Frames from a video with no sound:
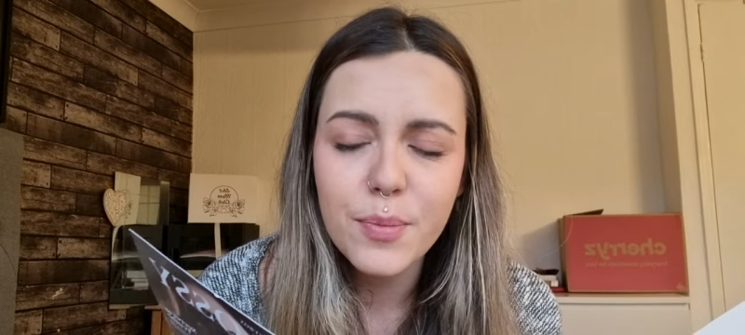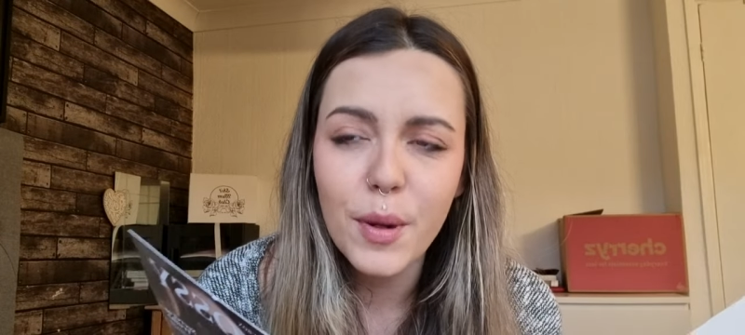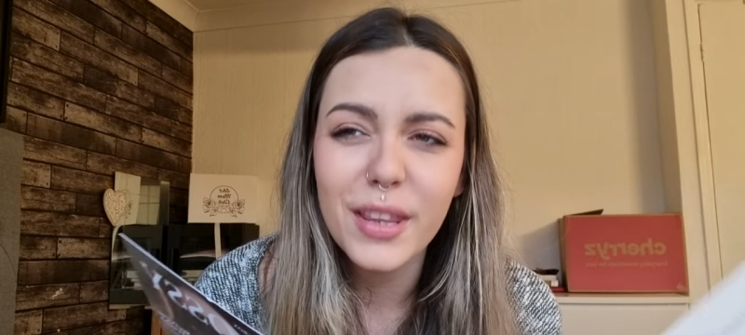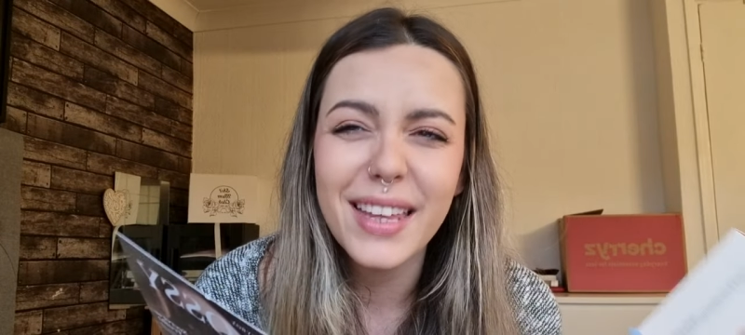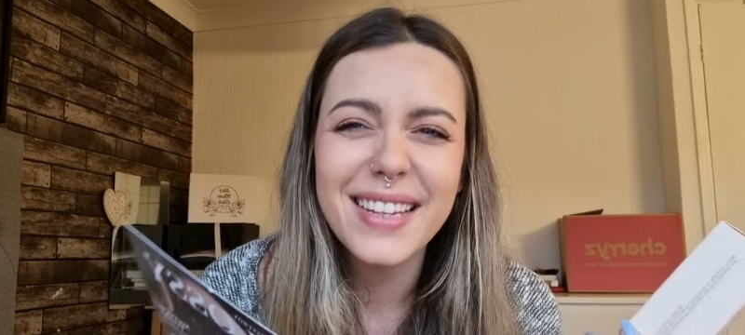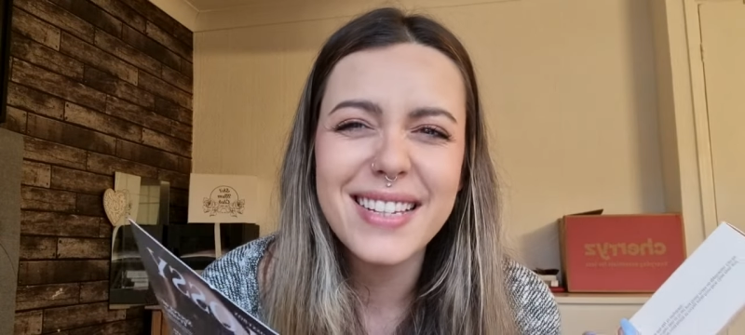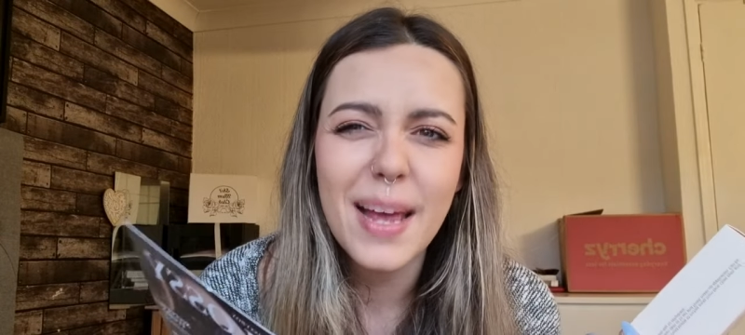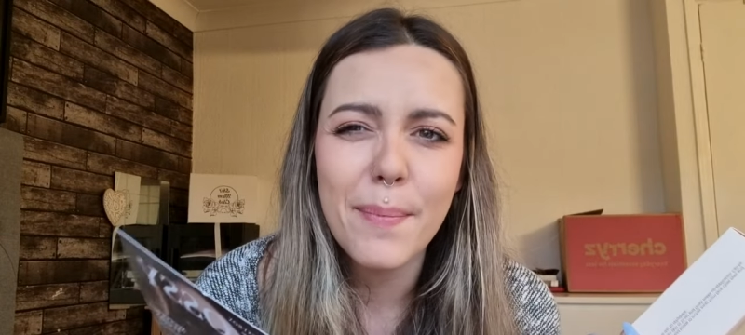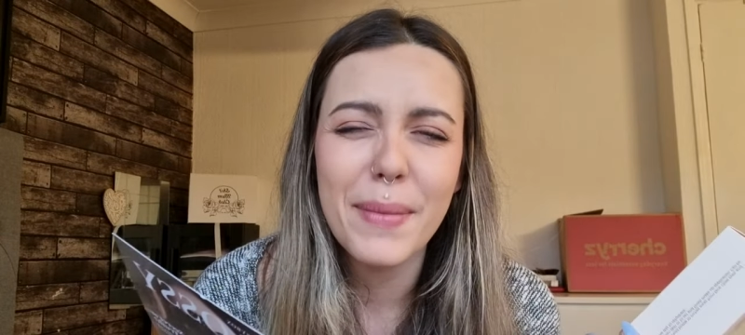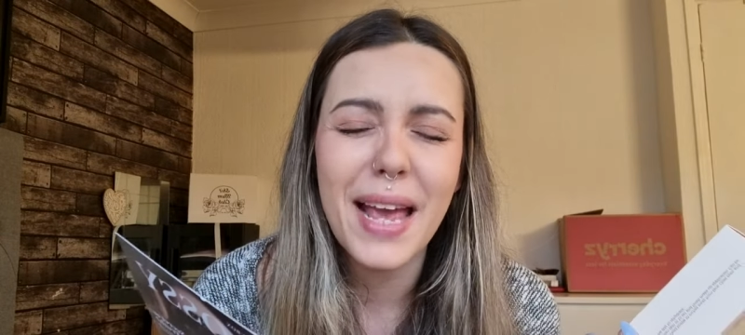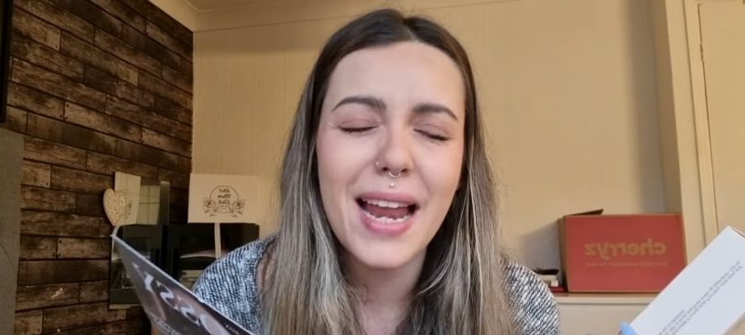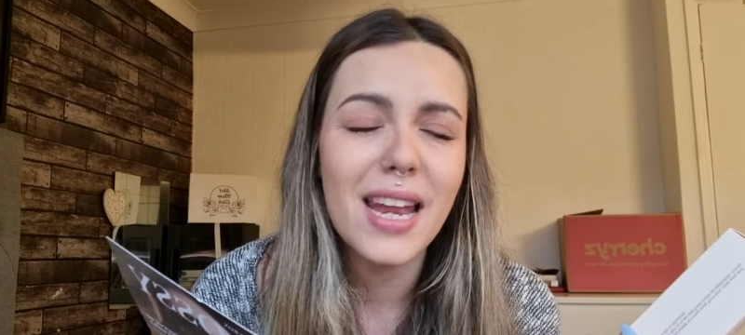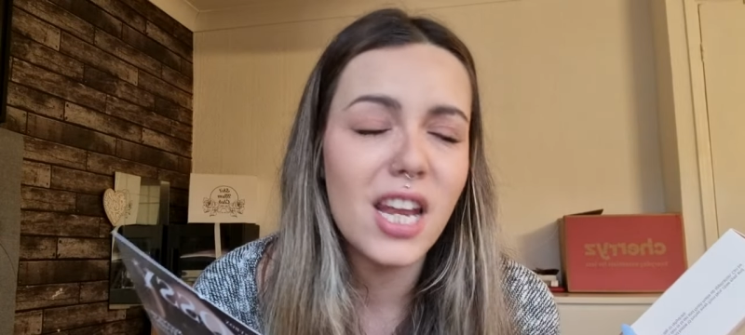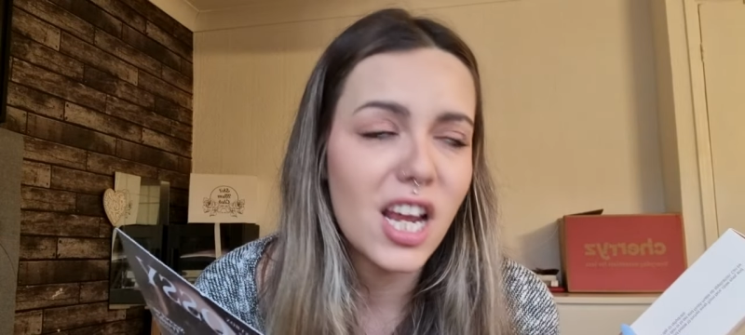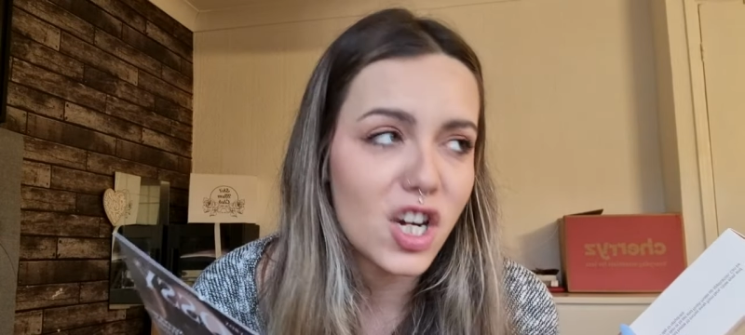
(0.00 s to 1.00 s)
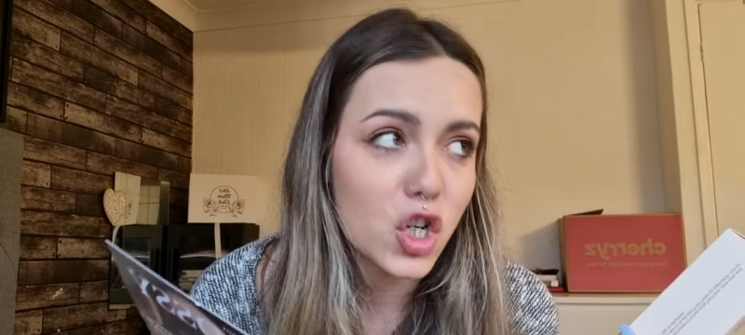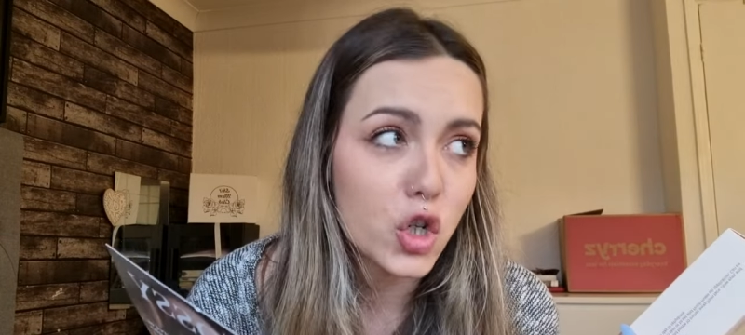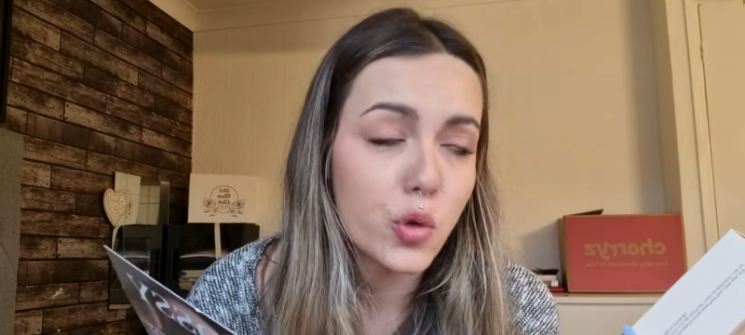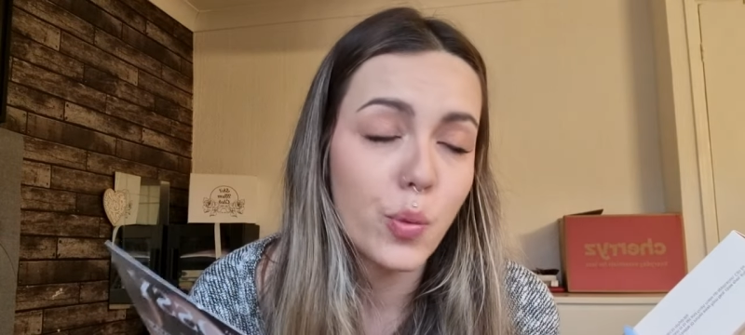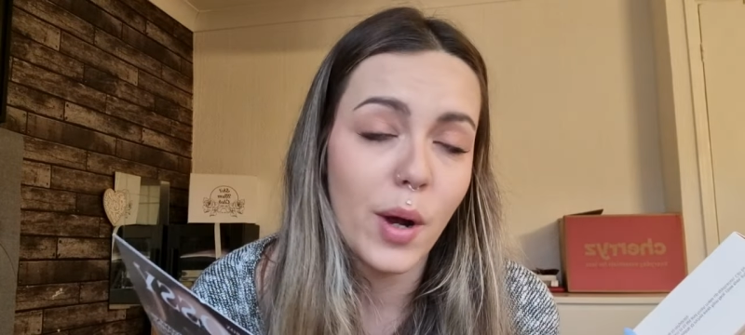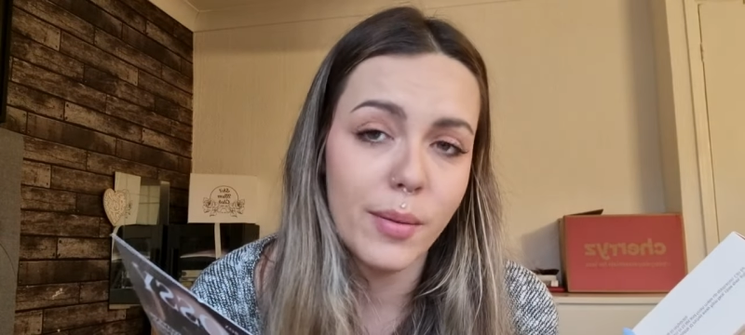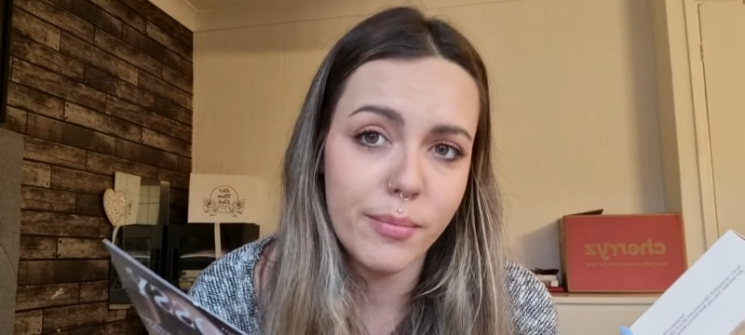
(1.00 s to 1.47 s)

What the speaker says: They sent me a Lush one